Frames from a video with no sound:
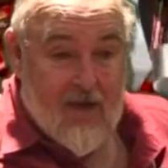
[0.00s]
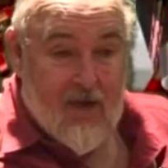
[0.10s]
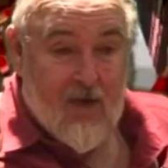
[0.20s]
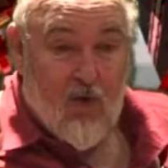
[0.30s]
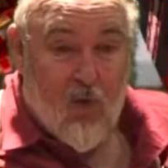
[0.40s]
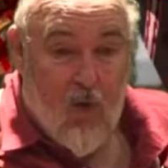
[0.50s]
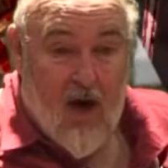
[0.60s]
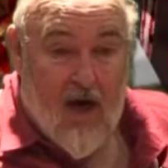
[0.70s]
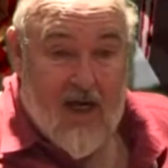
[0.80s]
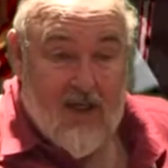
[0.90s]
to
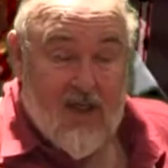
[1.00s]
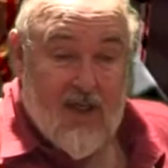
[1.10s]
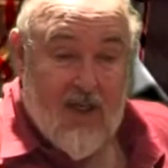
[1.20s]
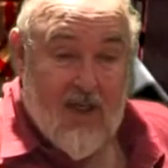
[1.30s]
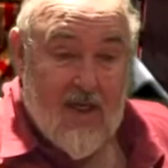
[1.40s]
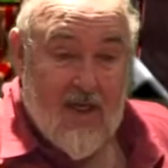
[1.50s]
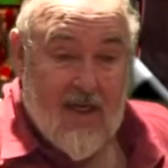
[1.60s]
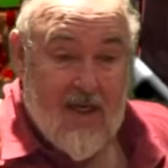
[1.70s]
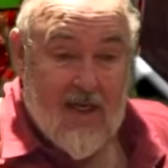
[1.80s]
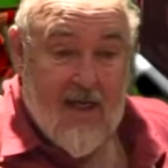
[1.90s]
watch
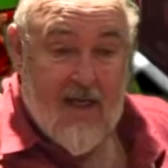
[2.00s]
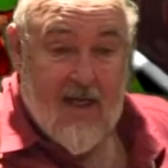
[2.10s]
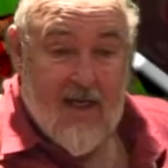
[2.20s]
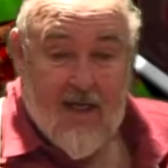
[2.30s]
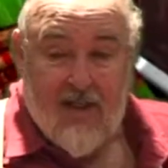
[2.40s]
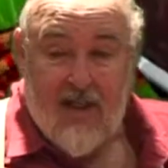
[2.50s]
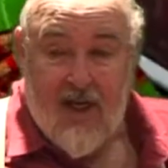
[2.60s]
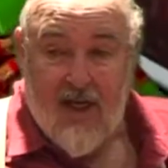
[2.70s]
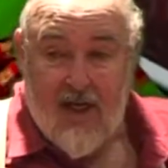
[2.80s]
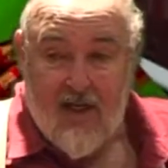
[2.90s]
his
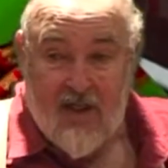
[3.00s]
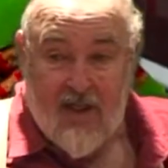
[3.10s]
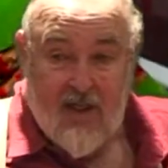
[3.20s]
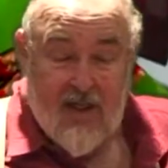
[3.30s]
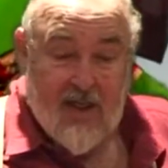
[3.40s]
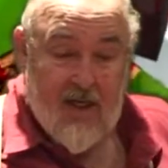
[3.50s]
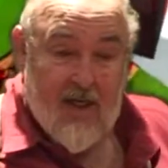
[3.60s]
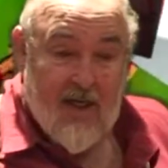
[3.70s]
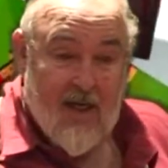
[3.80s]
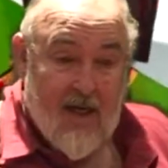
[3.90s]
kids,
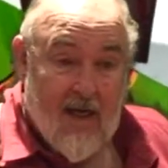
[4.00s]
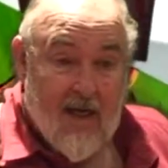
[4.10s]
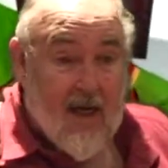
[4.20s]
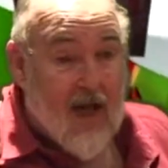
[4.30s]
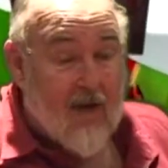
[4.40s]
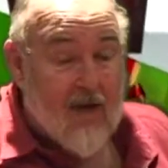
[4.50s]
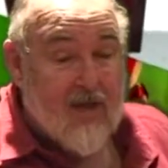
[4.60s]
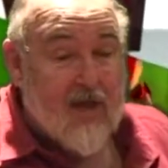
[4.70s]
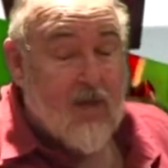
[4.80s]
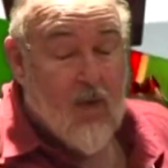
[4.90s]
and now
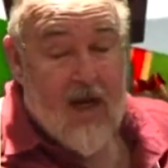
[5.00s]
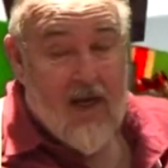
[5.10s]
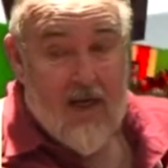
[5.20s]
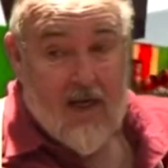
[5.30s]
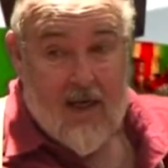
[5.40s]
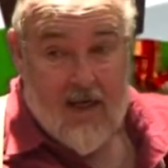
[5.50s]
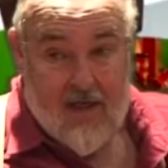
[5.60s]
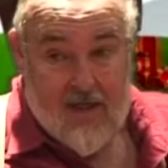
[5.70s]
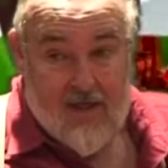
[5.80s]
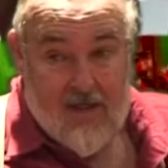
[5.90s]
his
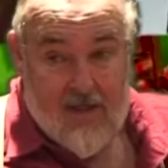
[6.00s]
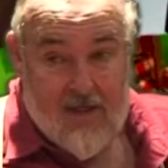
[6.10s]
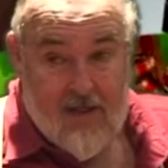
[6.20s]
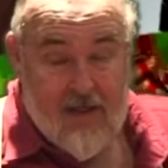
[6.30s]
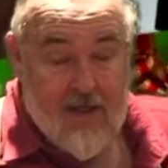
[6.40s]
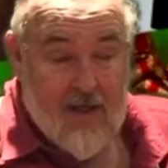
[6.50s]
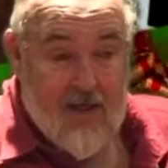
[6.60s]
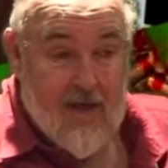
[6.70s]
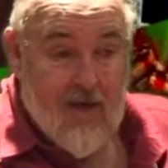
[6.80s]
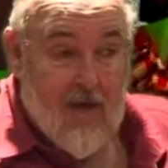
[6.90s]
grandkids,
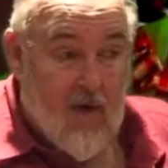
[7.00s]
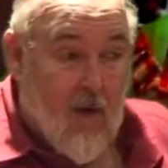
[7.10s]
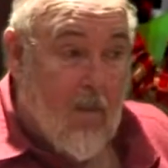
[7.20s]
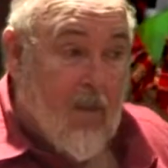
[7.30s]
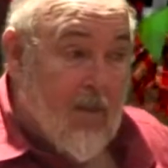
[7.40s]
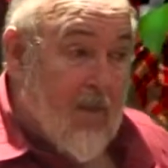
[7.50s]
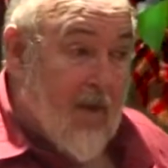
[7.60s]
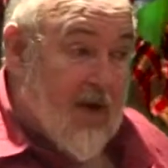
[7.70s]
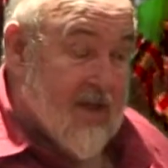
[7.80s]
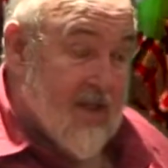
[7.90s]
open
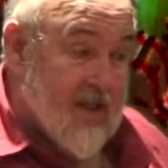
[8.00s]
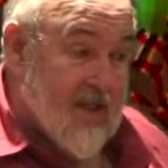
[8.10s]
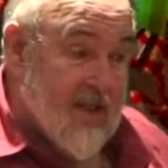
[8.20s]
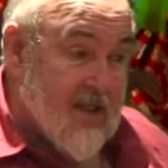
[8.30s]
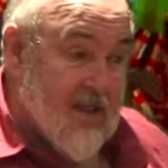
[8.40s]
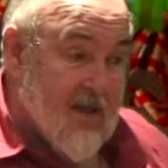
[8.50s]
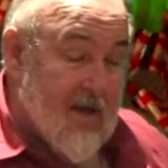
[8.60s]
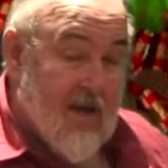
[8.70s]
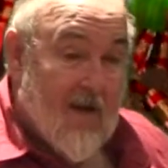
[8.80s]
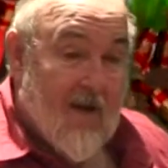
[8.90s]
presents
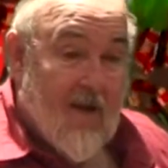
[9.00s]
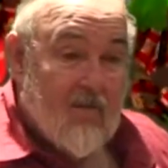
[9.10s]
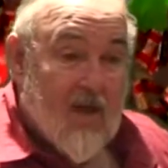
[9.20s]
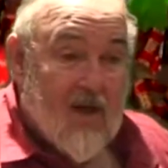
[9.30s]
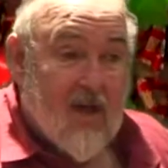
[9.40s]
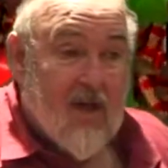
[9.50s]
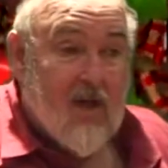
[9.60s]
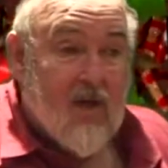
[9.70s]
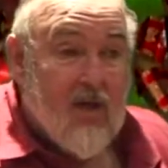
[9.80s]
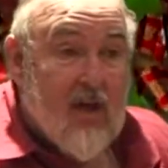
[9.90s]
and
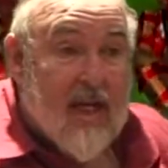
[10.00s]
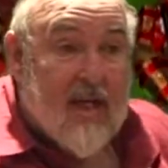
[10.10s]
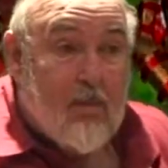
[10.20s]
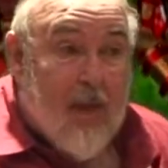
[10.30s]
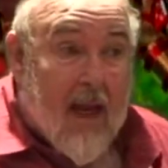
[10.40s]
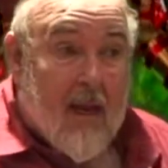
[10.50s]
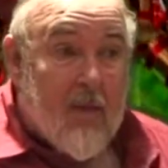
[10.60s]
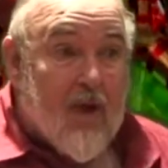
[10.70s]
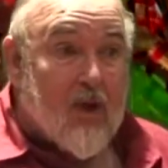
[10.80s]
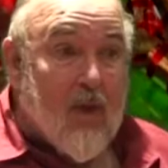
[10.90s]
be
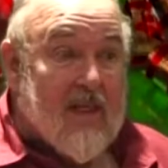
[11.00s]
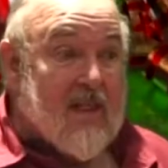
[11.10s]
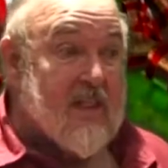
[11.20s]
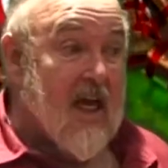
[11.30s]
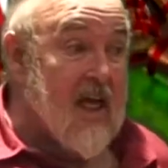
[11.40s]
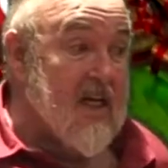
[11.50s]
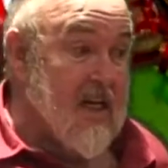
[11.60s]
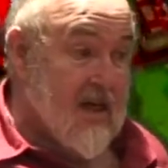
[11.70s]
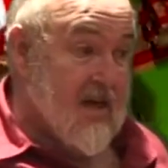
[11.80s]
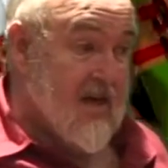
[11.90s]
able to extend
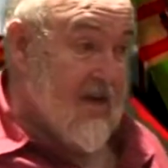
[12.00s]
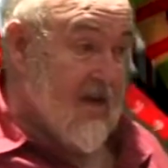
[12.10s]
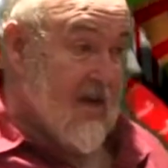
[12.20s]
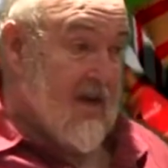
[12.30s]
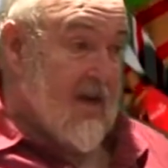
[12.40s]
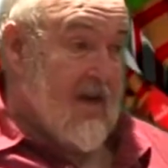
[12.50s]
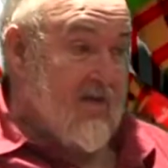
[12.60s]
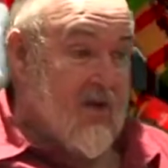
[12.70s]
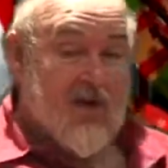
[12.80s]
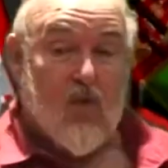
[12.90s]
it
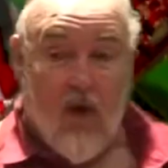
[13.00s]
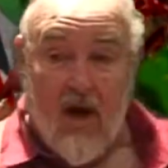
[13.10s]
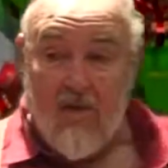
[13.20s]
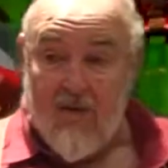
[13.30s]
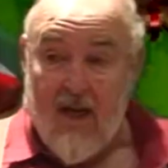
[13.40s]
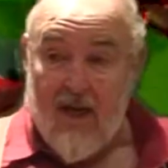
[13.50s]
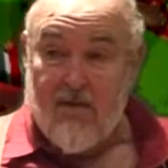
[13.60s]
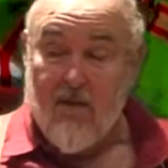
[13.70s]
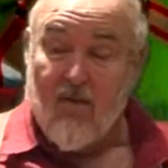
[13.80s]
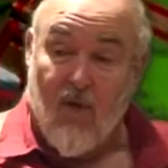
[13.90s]
for 12 days
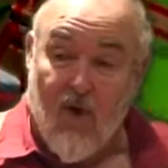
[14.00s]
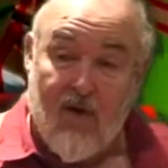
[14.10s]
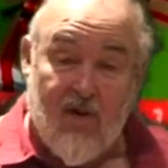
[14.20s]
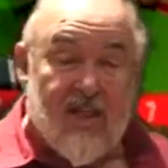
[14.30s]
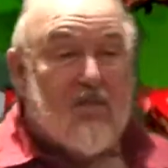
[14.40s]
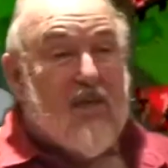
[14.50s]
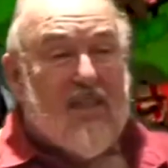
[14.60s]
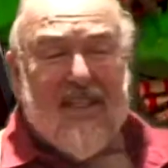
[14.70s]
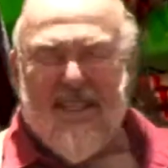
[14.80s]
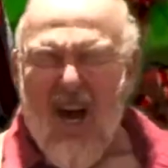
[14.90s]
before
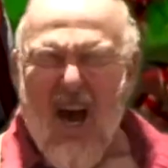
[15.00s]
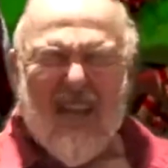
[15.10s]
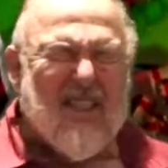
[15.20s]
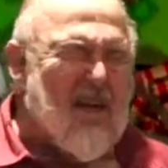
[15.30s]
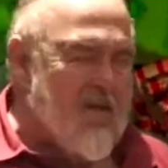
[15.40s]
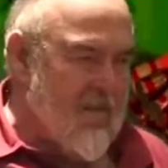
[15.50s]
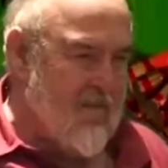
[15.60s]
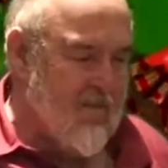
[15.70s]
Christmas is awesome.